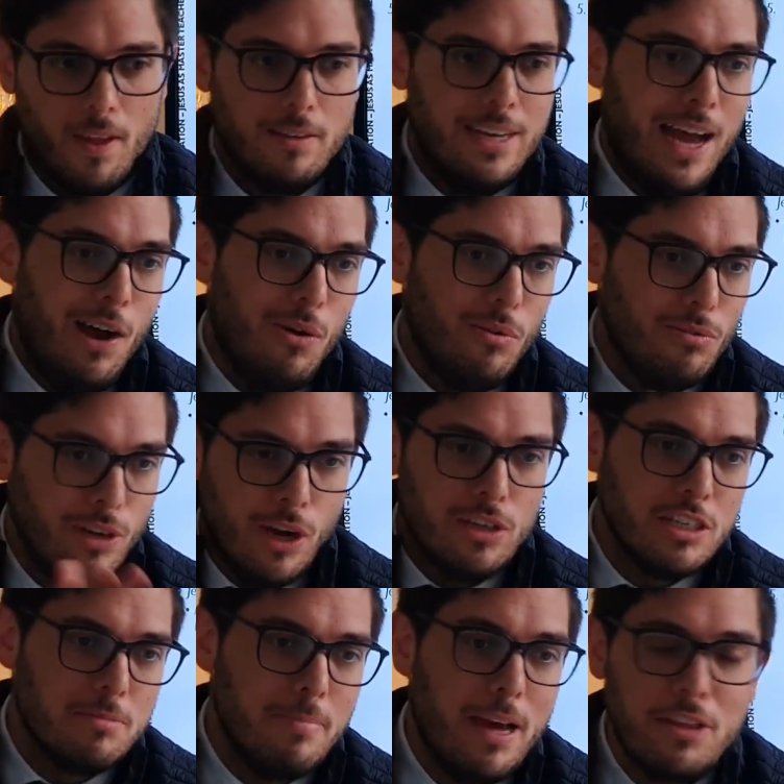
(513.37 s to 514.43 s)
Now,
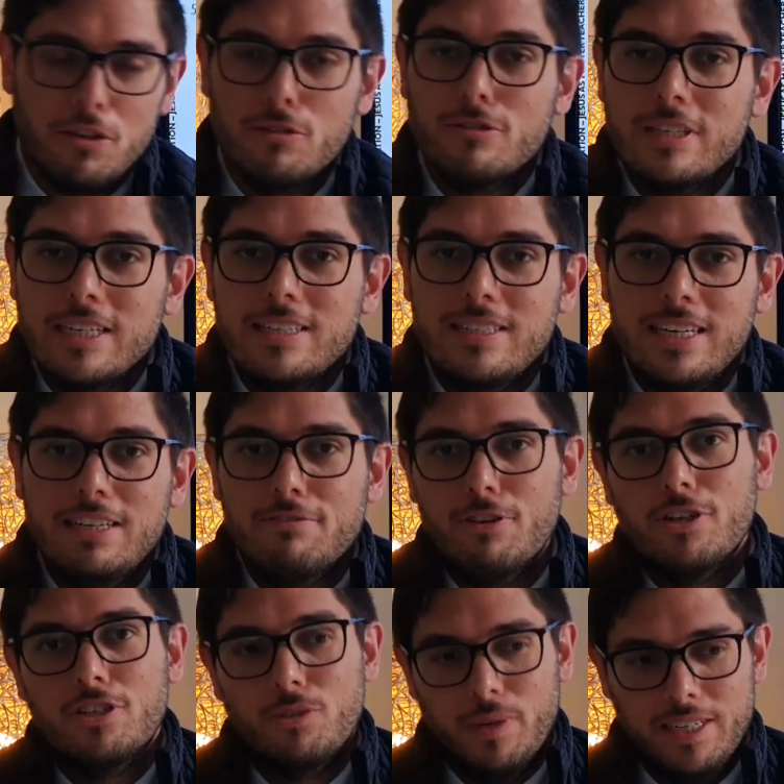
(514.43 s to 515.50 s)
notice Matthew 16,
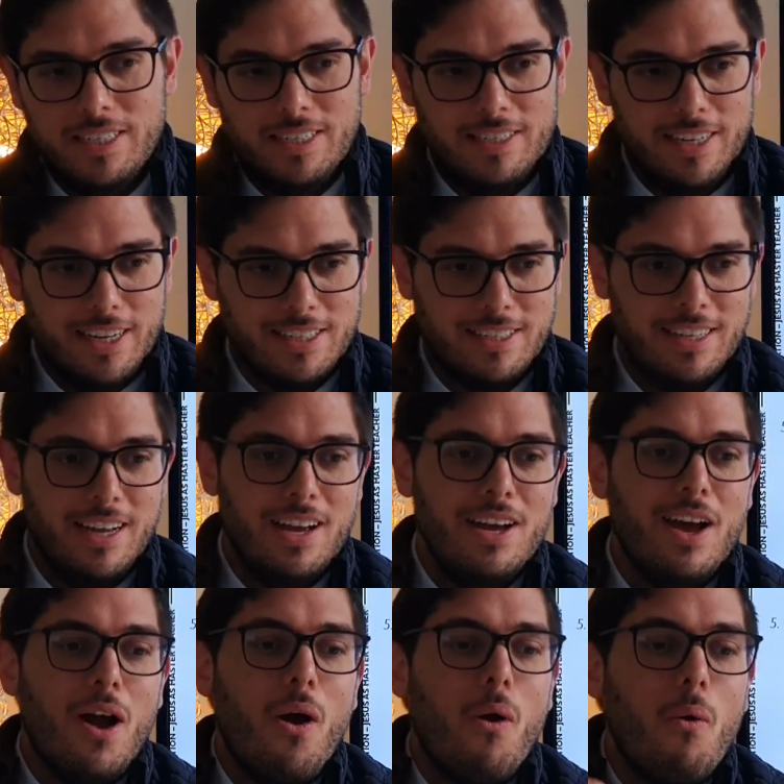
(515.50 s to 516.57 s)
verse 26.
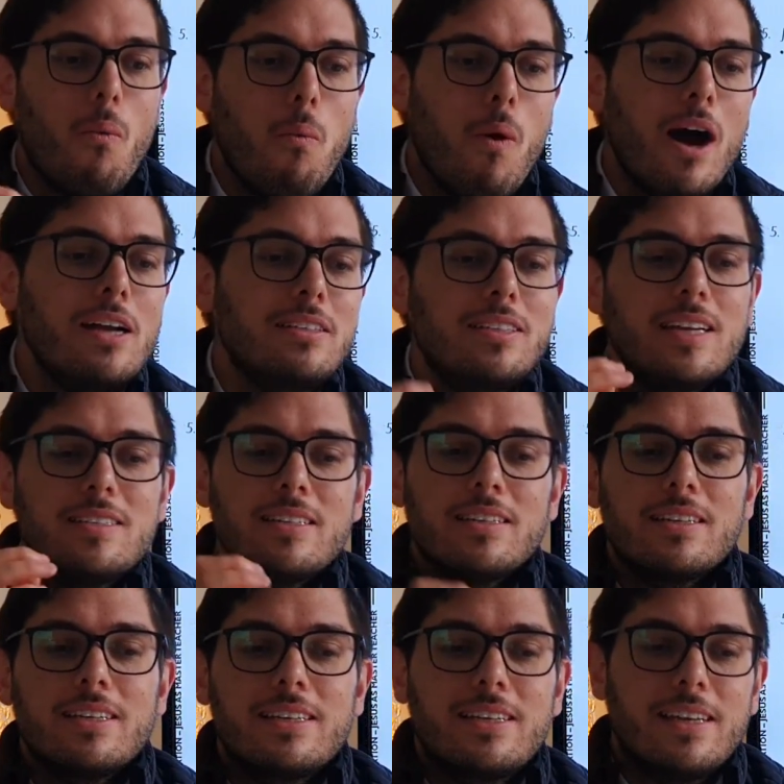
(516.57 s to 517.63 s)
What does
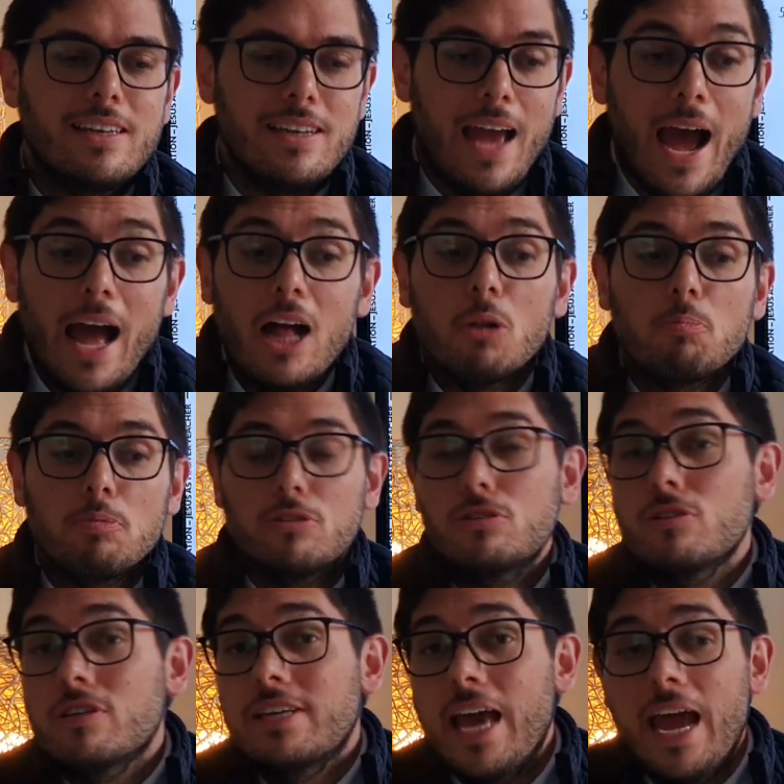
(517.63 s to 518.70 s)
it help
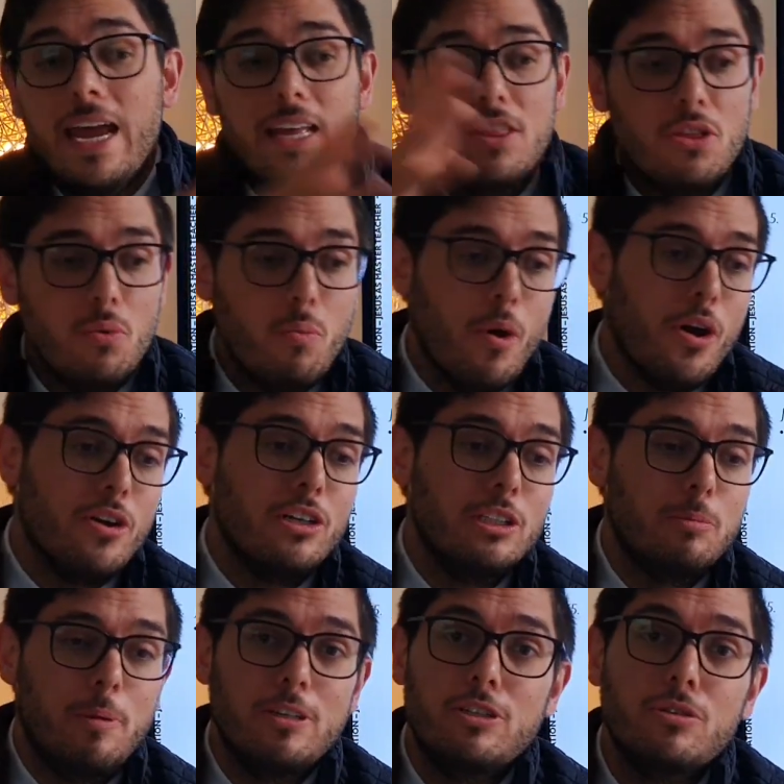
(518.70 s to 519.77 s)
to gain the
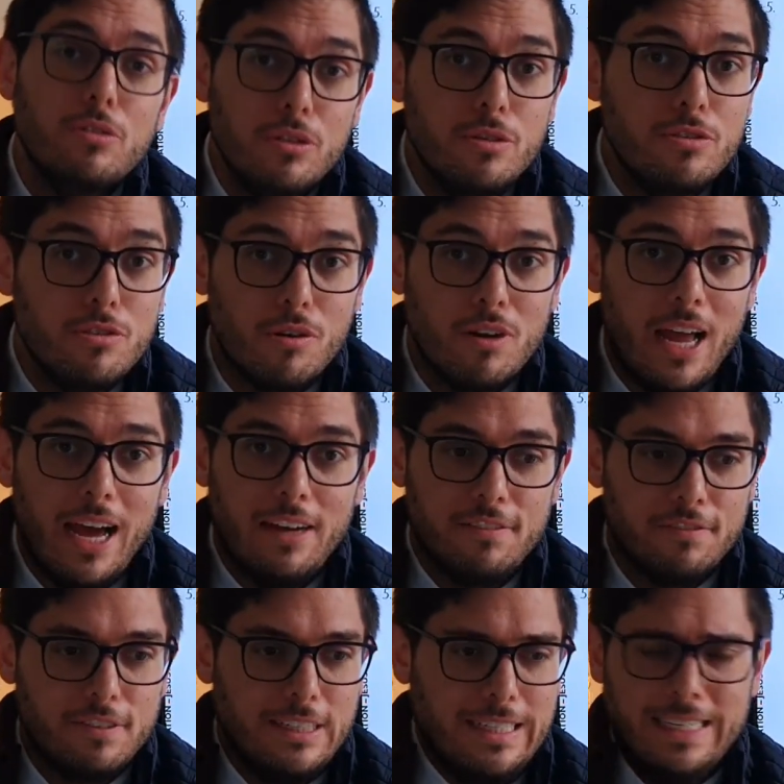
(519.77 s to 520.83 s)
world but you lose your
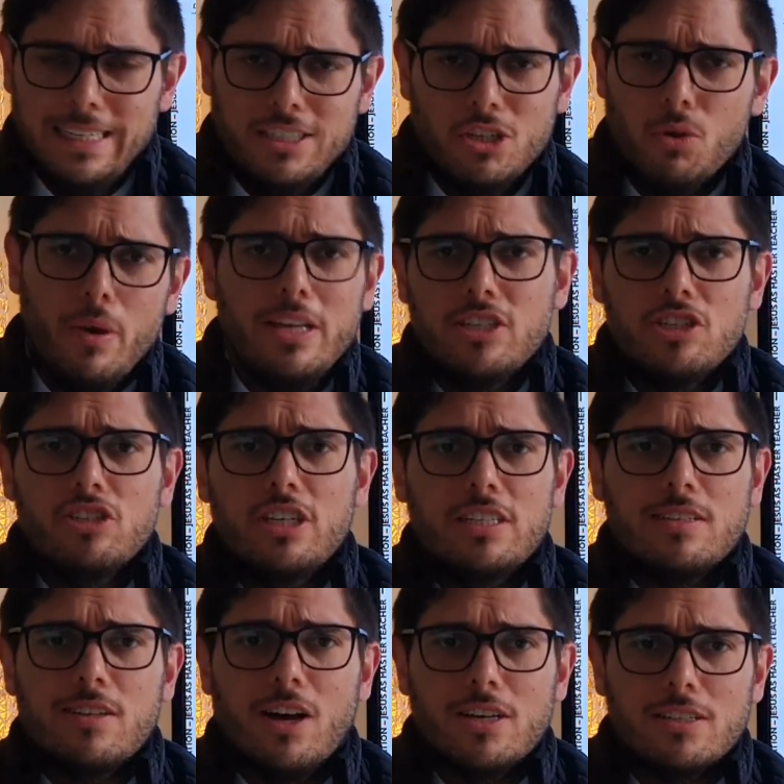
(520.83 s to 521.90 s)
life? It's a question
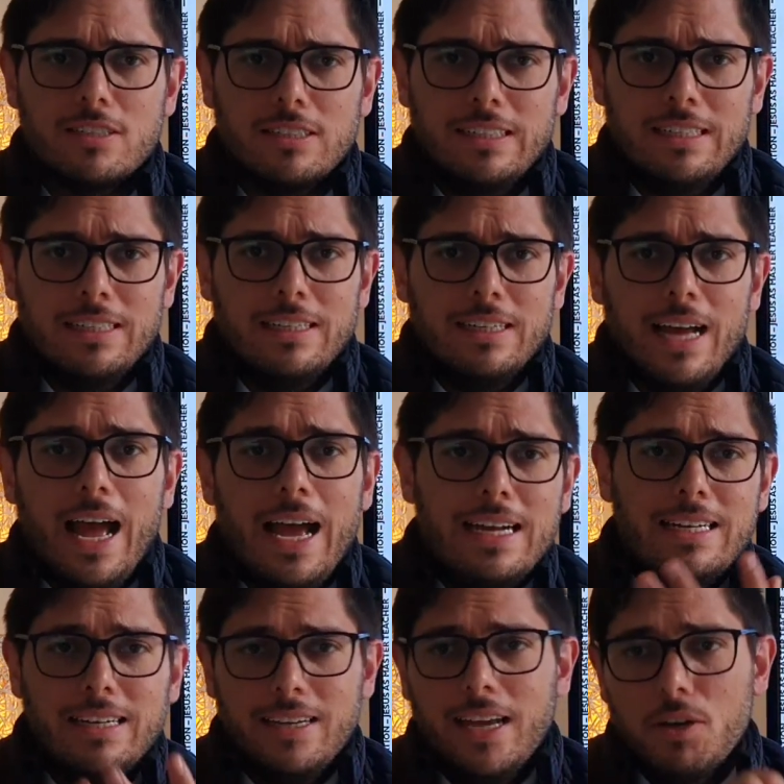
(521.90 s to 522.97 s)
Jesus asked.
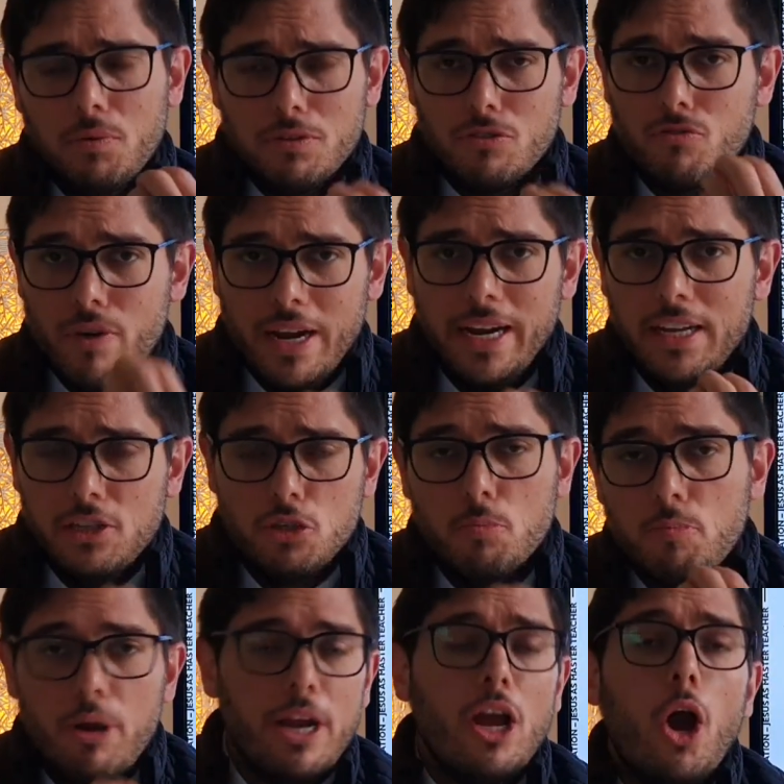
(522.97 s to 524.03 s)
And it was really to
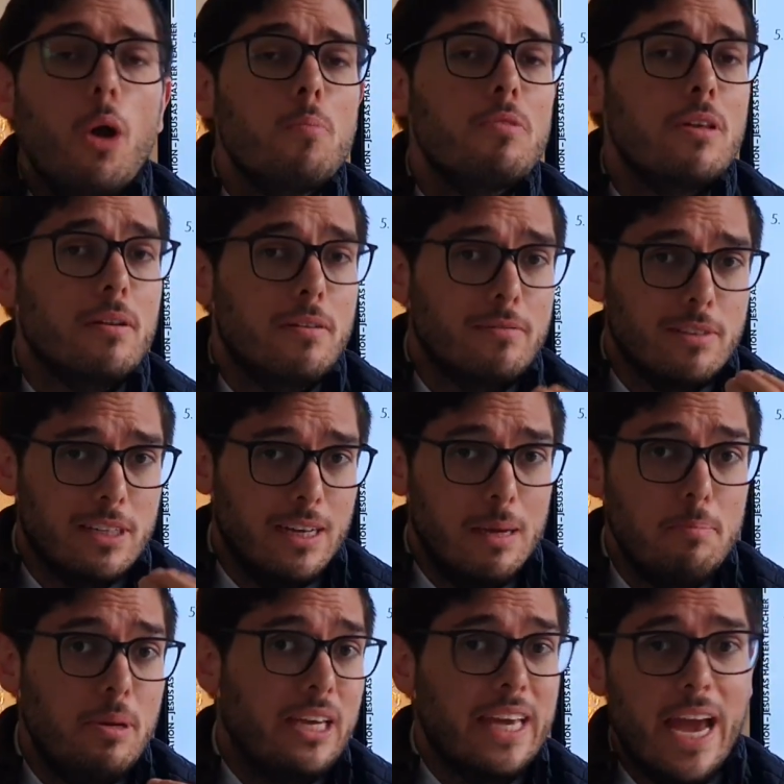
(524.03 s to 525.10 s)
bring home the
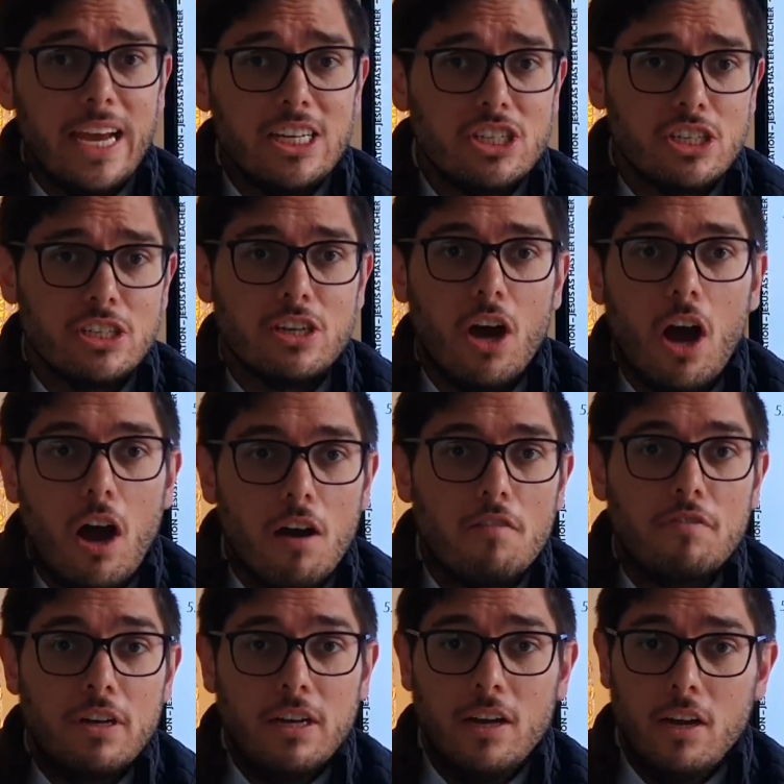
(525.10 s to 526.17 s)
implication
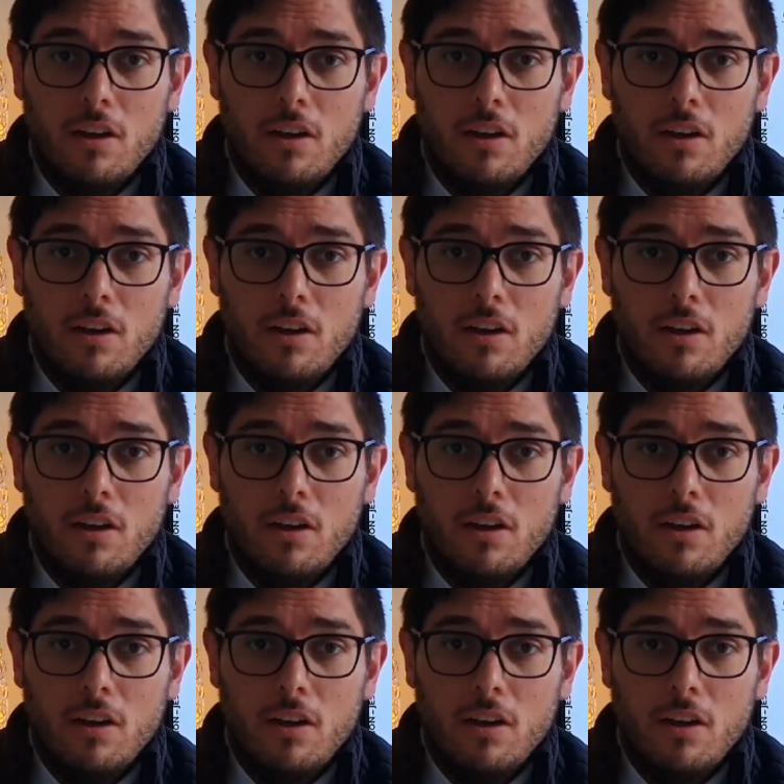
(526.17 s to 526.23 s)
of